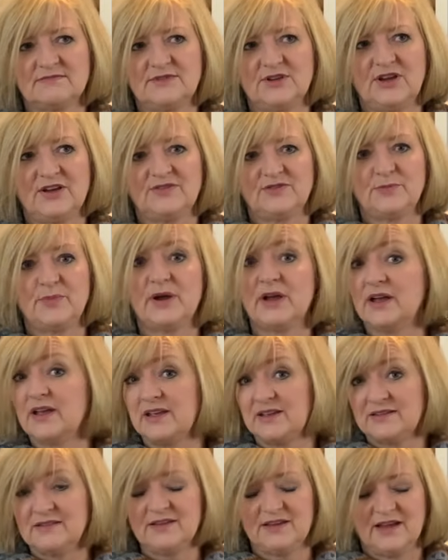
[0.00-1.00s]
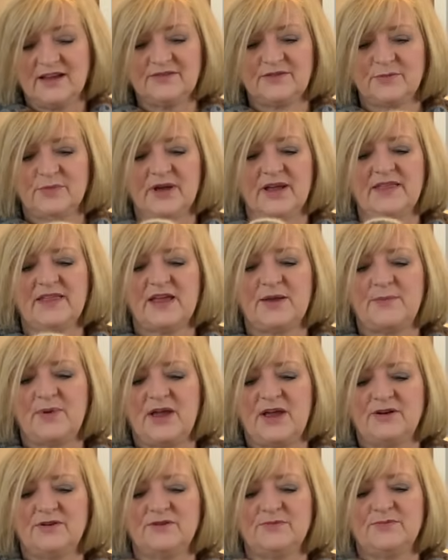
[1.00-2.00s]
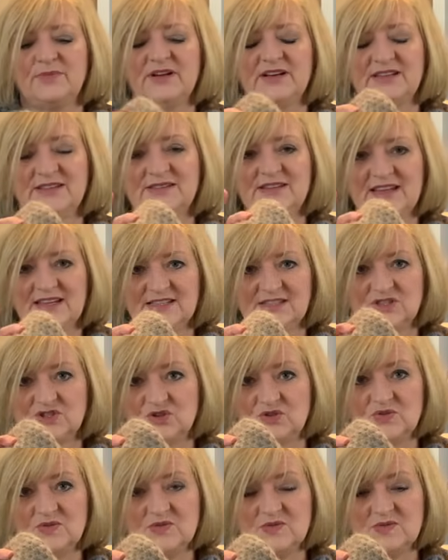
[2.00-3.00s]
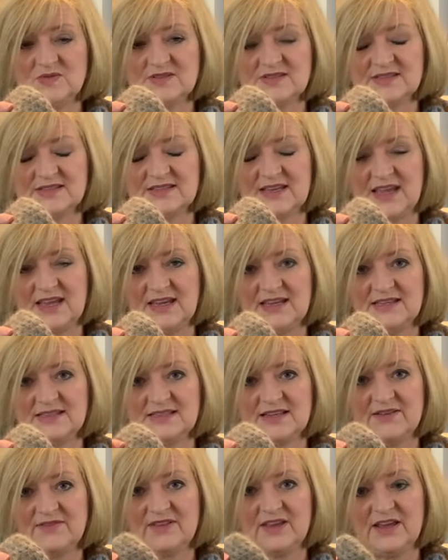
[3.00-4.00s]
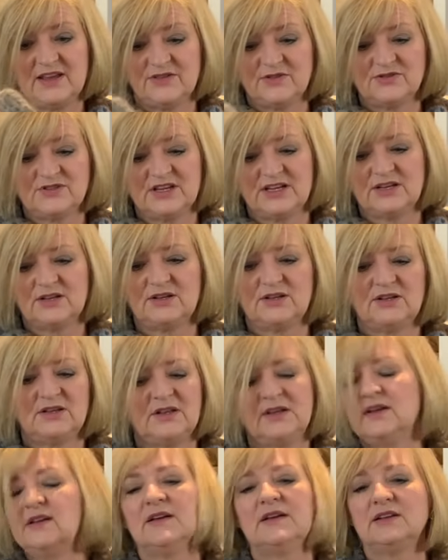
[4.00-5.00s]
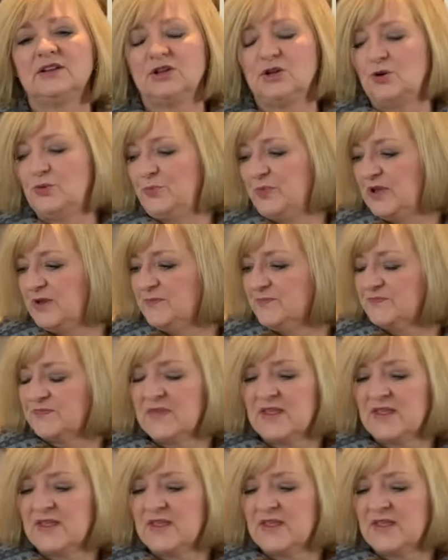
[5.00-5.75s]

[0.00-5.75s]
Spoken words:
have to buy that pattern, but it takes 2 skeins of the Heatherdale Lopi.